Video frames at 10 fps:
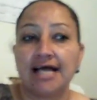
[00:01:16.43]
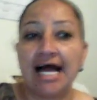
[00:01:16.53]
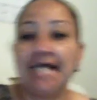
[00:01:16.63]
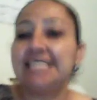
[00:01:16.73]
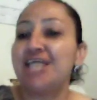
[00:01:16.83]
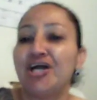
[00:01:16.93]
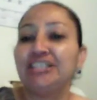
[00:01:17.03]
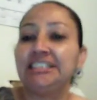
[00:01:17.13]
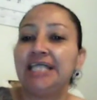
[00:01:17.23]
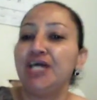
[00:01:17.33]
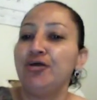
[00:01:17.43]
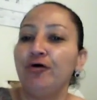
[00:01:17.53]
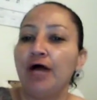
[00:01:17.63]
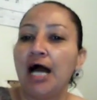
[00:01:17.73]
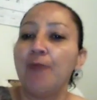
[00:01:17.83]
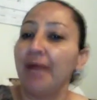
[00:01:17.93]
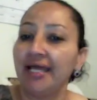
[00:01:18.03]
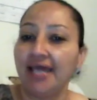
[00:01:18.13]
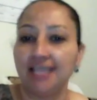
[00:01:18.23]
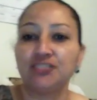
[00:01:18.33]
I can honestly tell you how my
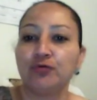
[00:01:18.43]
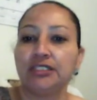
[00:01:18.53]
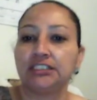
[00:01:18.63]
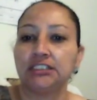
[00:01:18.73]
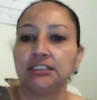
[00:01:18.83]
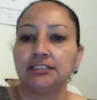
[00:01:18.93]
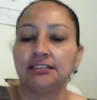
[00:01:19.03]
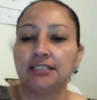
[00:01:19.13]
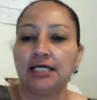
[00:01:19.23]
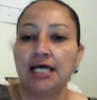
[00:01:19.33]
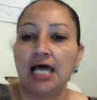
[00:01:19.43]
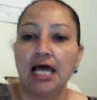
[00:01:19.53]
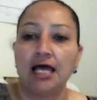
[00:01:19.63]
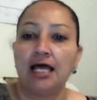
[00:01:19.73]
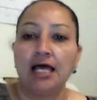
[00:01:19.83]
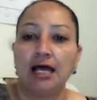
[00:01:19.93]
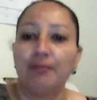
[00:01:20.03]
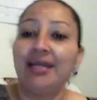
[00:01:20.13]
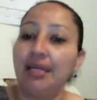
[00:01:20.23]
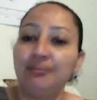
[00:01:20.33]
case was.
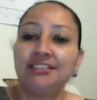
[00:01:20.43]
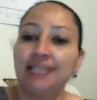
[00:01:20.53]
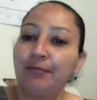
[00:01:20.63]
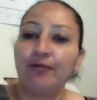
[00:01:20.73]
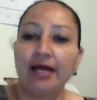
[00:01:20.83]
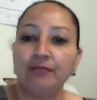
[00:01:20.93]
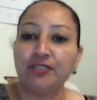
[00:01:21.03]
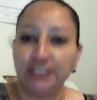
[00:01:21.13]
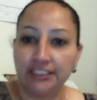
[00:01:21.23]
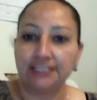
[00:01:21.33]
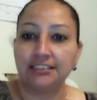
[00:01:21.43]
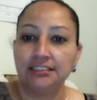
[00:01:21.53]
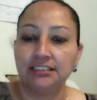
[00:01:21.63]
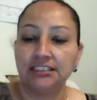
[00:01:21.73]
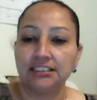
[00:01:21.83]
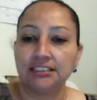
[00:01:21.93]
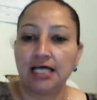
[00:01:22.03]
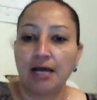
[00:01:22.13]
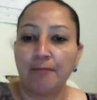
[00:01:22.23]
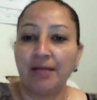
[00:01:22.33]
My name is Deborah Ann Martinez.
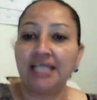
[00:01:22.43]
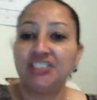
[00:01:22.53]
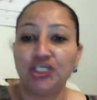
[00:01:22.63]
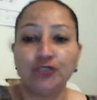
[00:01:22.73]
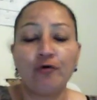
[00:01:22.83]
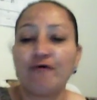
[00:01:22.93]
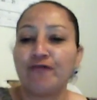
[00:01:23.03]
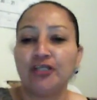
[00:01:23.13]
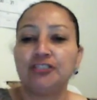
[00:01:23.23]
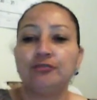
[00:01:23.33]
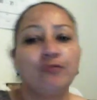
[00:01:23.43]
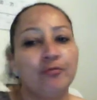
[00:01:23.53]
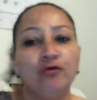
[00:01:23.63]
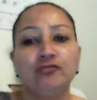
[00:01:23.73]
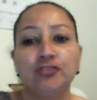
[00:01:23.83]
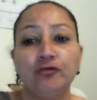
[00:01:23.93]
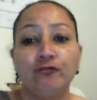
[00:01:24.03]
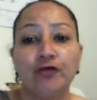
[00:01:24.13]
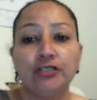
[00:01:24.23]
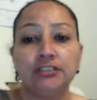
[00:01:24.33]
My children were first removed June
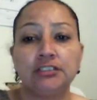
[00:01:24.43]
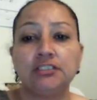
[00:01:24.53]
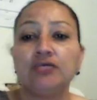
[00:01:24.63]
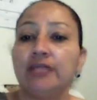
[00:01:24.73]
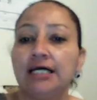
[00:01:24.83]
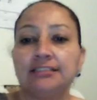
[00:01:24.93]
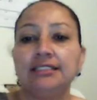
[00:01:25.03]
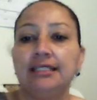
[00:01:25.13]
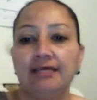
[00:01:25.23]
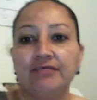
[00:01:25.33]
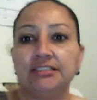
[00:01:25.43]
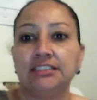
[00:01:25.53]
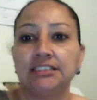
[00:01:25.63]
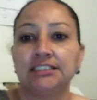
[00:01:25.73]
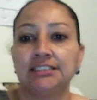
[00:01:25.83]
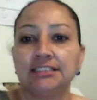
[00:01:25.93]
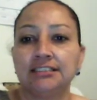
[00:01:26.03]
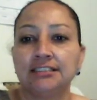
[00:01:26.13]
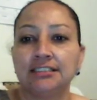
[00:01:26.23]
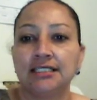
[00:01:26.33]
1st, 2011
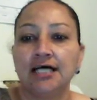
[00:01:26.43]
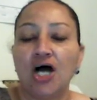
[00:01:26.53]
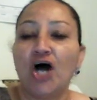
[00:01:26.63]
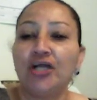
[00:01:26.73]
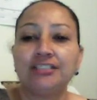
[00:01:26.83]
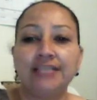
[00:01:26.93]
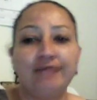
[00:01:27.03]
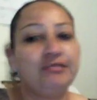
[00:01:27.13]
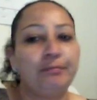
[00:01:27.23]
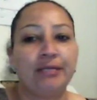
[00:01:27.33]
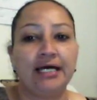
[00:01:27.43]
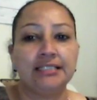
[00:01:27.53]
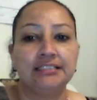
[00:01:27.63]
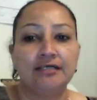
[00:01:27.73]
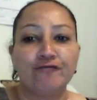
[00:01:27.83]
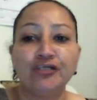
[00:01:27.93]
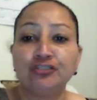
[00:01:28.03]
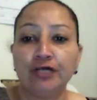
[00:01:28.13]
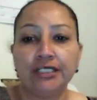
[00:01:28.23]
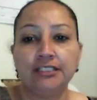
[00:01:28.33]
on a safety plan for
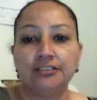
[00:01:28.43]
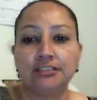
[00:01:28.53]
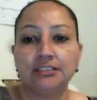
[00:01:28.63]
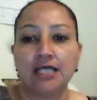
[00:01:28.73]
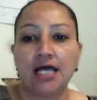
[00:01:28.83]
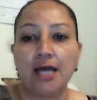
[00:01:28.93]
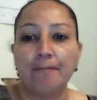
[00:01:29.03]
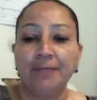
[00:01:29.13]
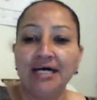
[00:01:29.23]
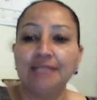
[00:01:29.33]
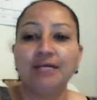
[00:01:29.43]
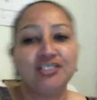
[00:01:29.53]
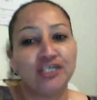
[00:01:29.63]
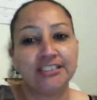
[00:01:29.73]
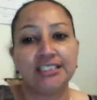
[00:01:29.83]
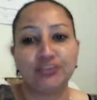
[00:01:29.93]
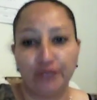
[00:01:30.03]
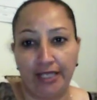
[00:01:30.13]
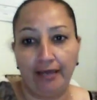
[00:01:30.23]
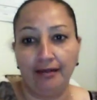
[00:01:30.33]
drug use, but my drug tests were
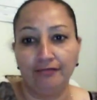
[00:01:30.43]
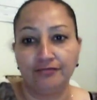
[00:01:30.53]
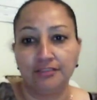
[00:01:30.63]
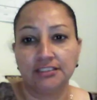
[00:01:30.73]
negative.